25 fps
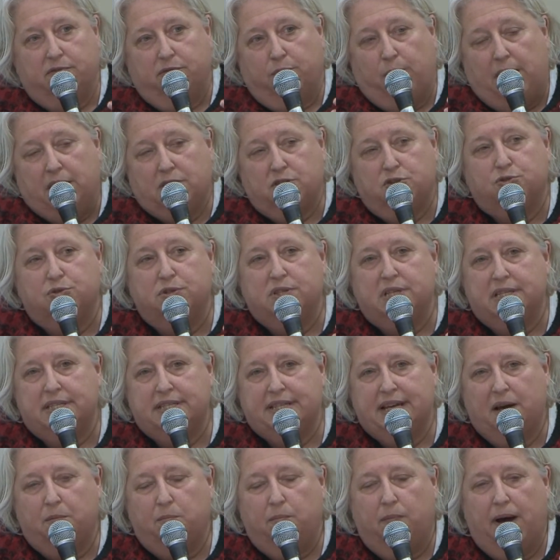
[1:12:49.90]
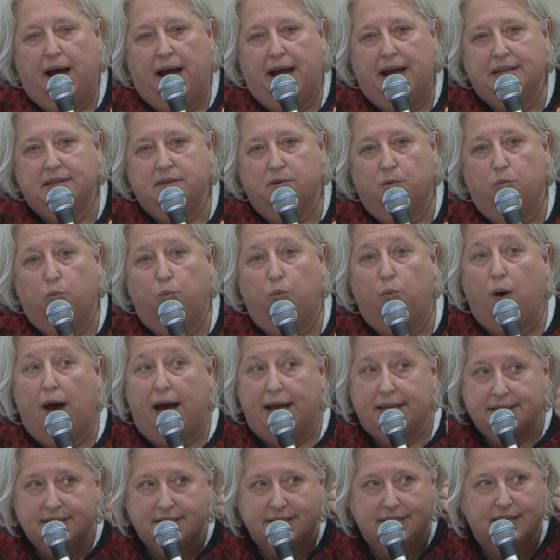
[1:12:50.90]
want to determine
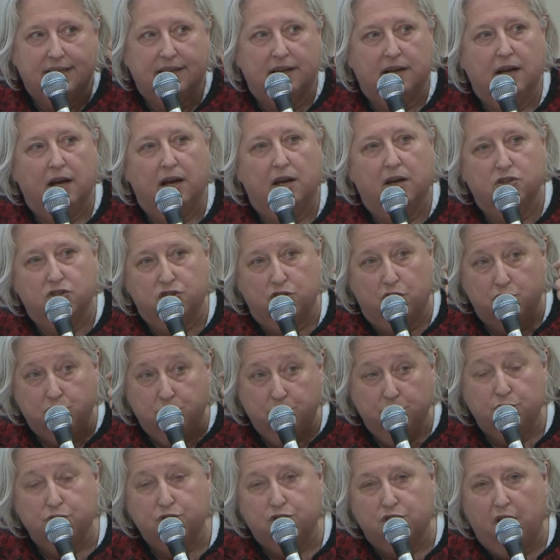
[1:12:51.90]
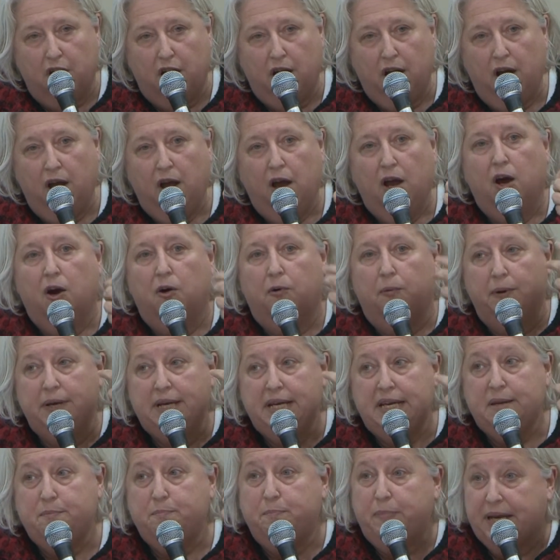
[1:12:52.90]
what the user
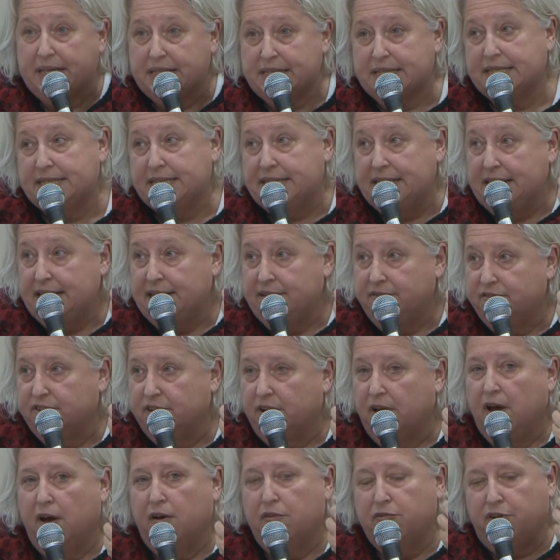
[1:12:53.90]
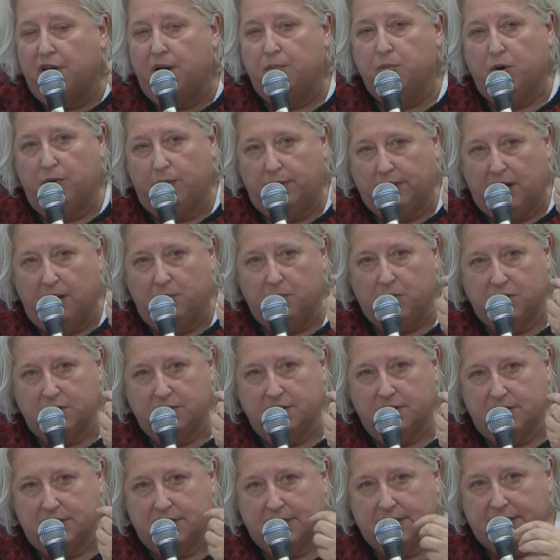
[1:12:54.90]
really perceived from a
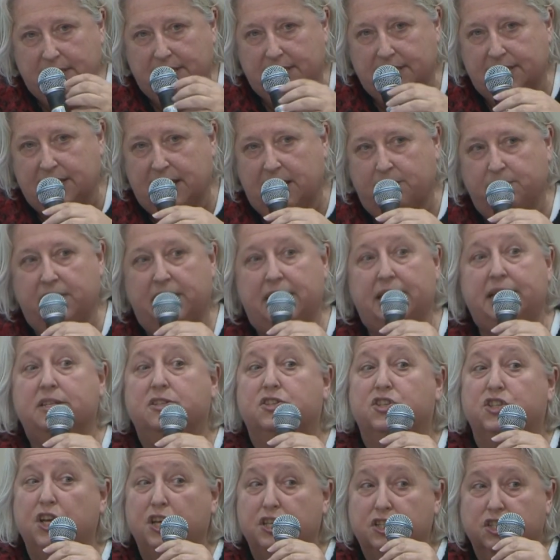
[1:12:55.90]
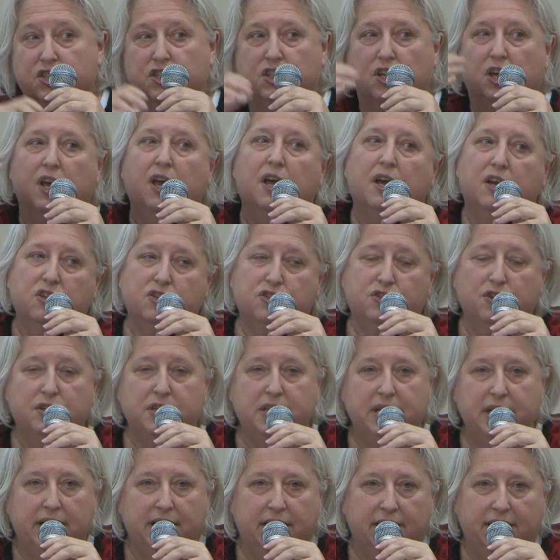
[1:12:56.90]
recommender system. It's just
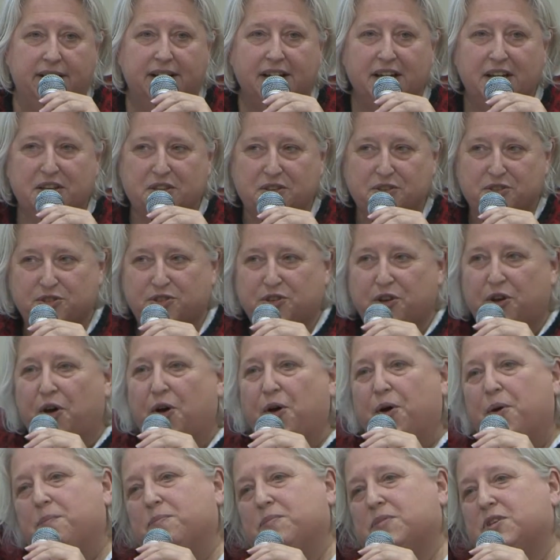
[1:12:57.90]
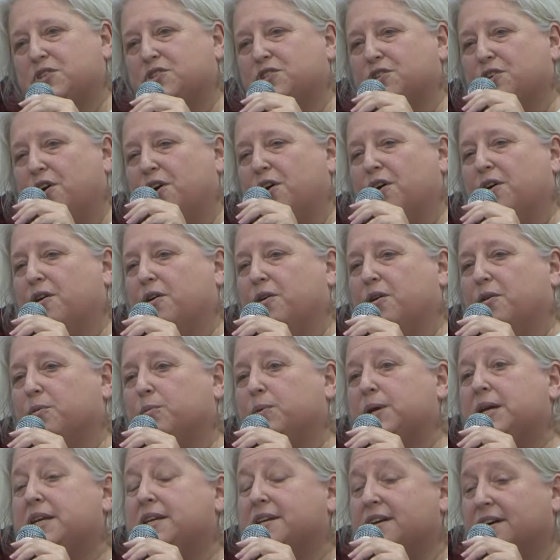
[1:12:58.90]
the year
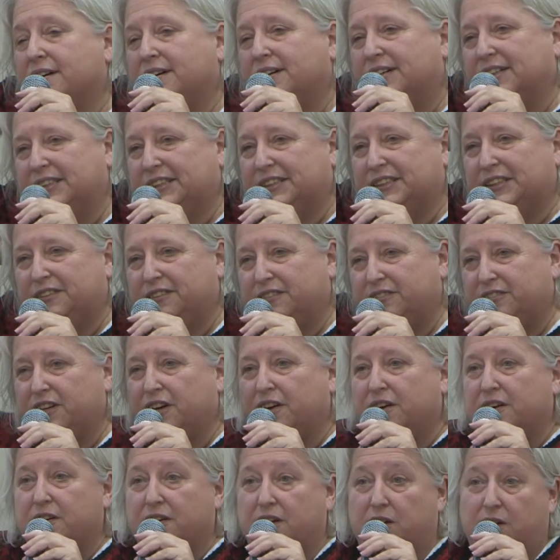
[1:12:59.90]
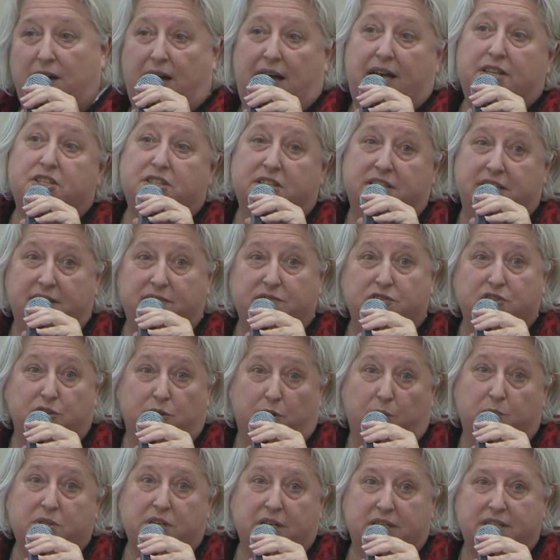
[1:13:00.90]
the winner
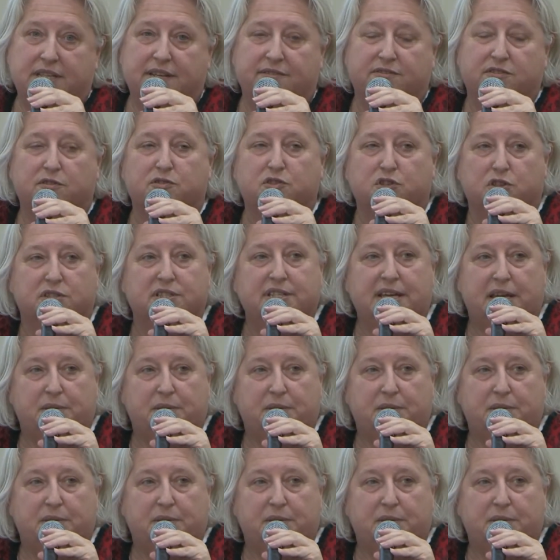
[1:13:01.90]
achieves the objective of the